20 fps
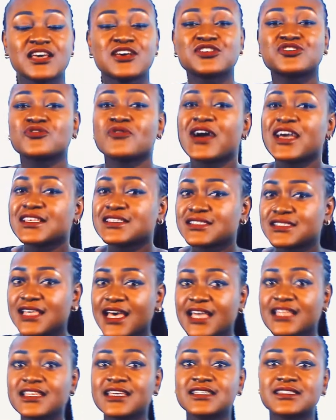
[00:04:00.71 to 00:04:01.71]
So I
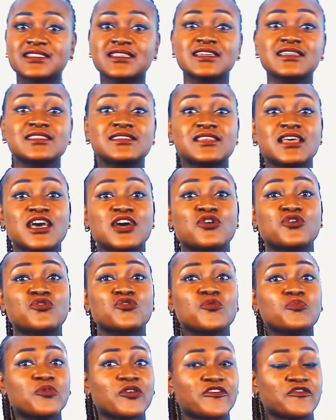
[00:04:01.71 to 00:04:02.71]
said it is a
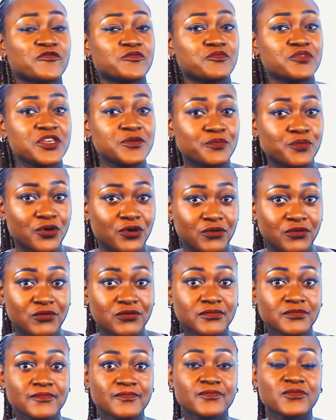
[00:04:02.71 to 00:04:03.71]
group of people
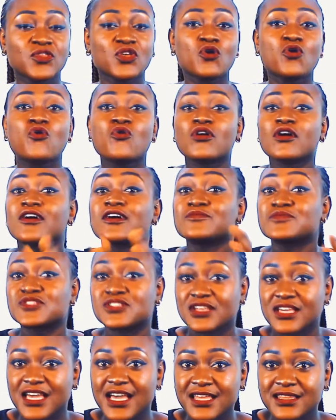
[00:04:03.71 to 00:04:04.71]
who come
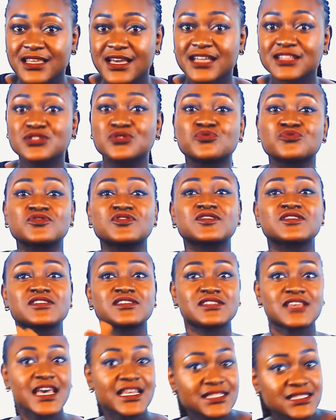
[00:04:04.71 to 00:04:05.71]
together to
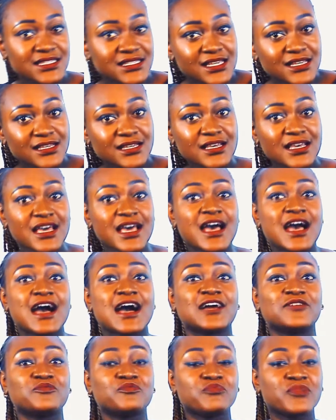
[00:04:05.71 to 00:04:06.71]
set,
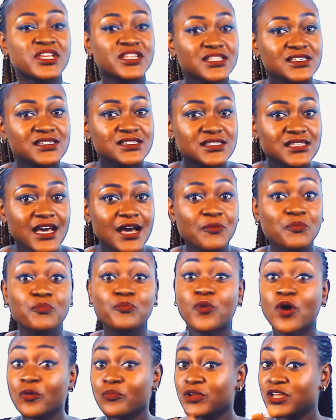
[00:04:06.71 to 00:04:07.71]
administer
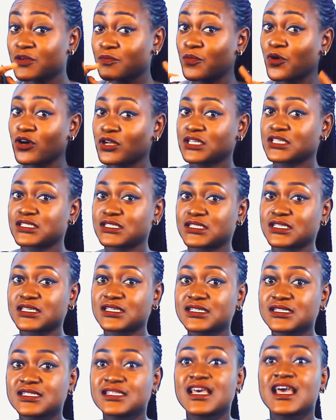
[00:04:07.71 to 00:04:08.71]
public
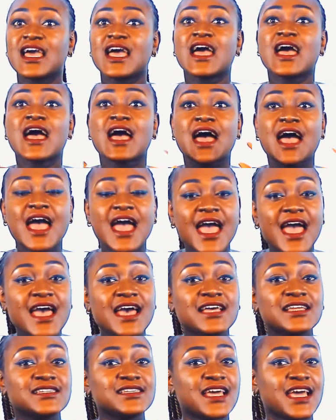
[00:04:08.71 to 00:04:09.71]
policies,
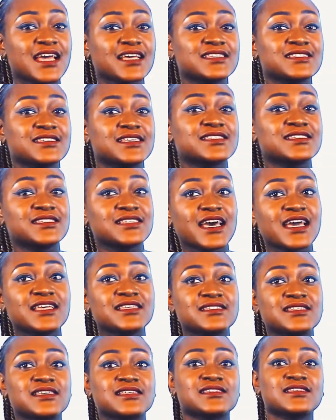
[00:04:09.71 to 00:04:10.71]
and
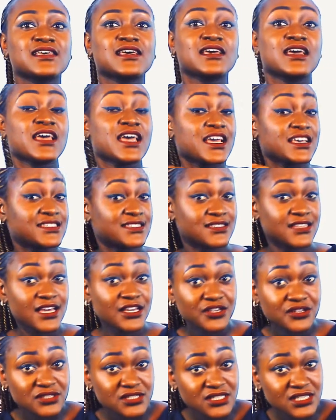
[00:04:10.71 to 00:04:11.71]
exercises
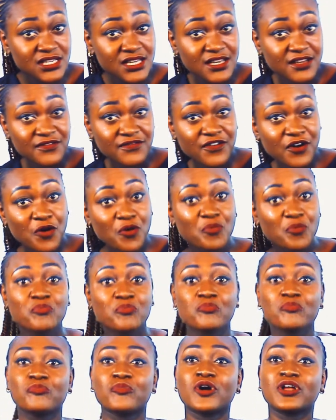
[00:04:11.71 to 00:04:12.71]
executive,
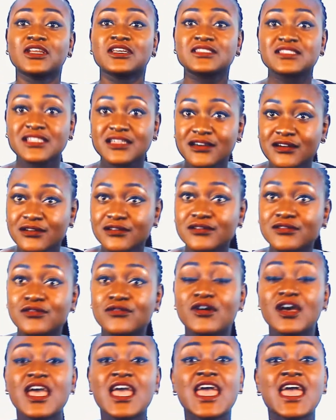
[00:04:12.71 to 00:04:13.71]

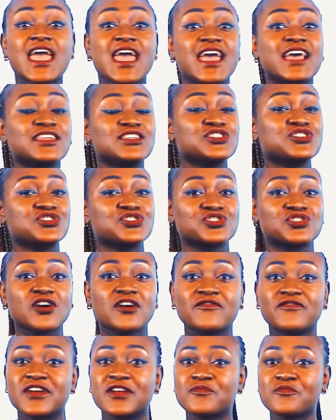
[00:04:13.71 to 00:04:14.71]
political, and
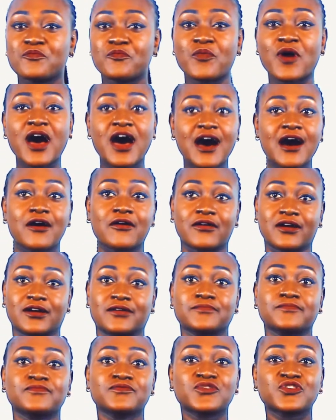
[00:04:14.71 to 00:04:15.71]
sovereign power
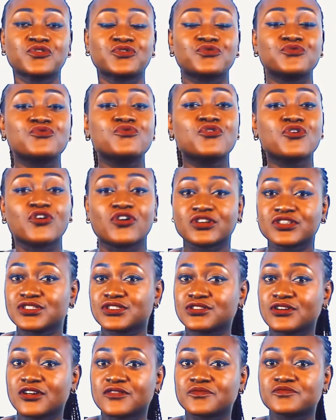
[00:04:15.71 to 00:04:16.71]
through
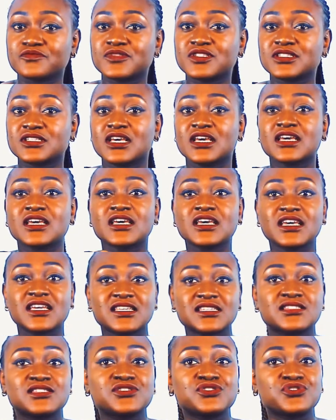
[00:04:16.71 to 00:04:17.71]
customs,
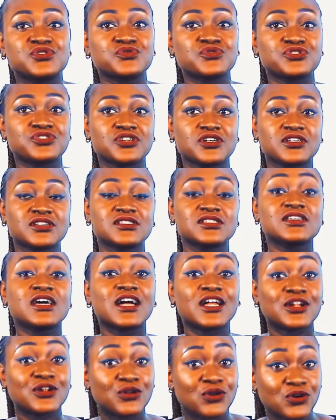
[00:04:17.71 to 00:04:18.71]
institutions,
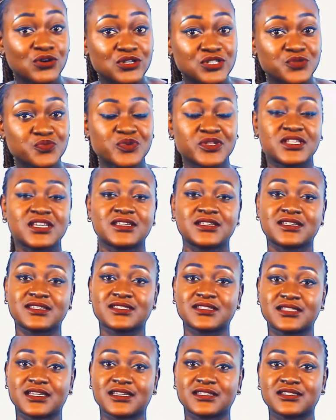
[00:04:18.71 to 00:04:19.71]
and laws within a
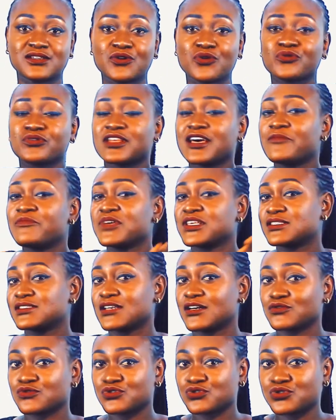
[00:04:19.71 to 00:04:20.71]
state. Oh, that may
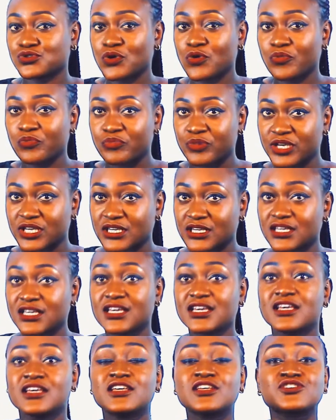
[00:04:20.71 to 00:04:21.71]
sound so big.
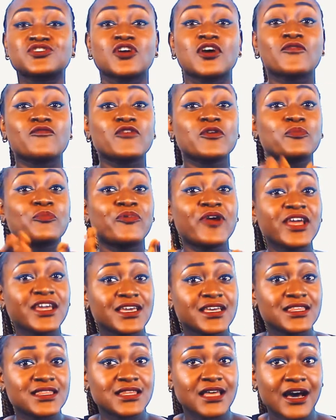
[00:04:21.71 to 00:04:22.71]
So if we break
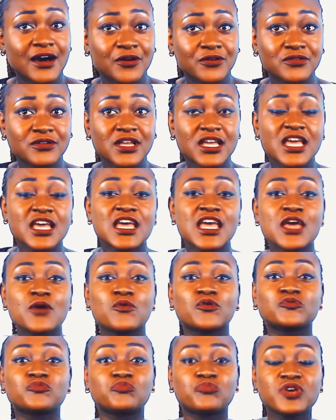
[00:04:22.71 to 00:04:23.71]
it down, it
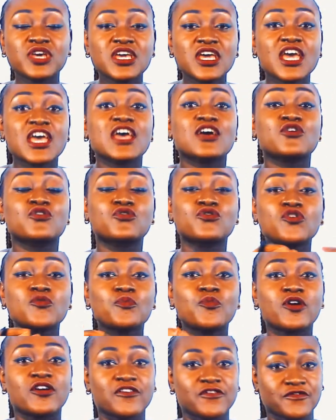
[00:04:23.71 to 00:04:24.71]
would be a group
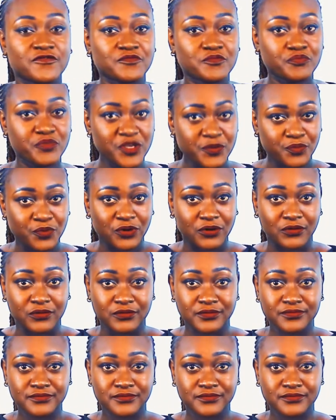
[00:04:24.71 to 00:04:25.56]
of people